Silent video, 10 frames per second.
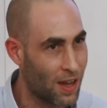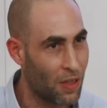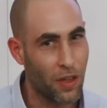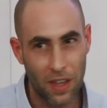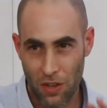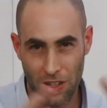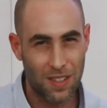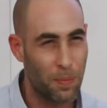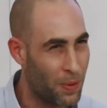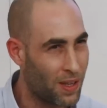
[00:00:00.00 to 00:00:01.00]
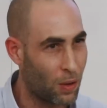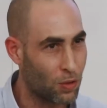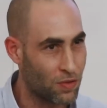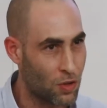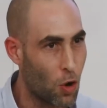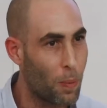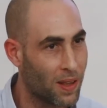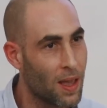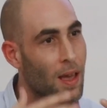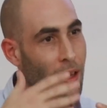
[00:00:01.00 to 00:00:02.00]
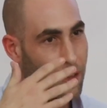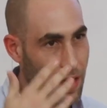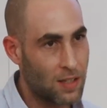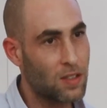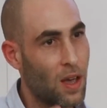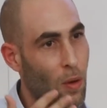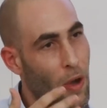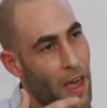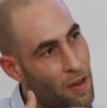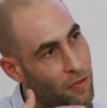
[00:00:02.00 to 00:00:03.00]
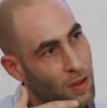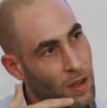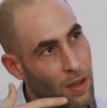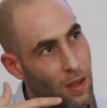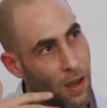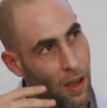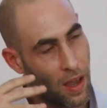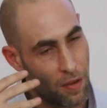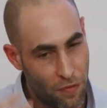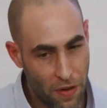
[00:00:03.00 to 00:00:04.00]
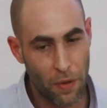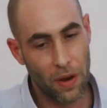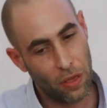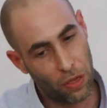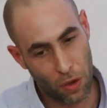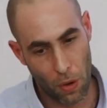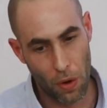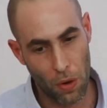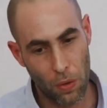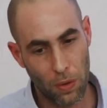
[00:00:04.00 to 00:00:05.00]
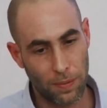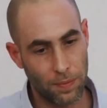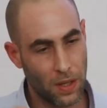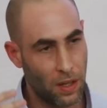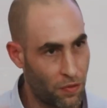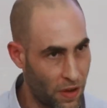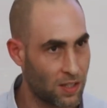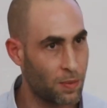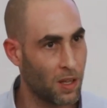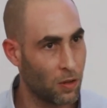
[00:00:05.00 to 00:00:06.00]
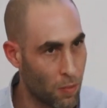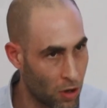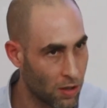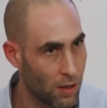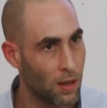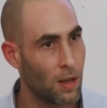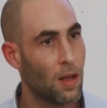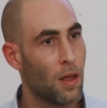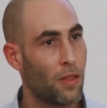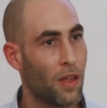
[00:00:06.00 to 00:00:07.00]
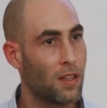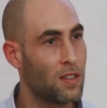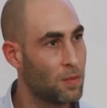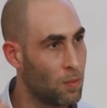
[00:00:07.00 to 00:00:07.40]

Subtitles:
I think it's just a bit out of scope. But yes, we have a very thorough investment model that is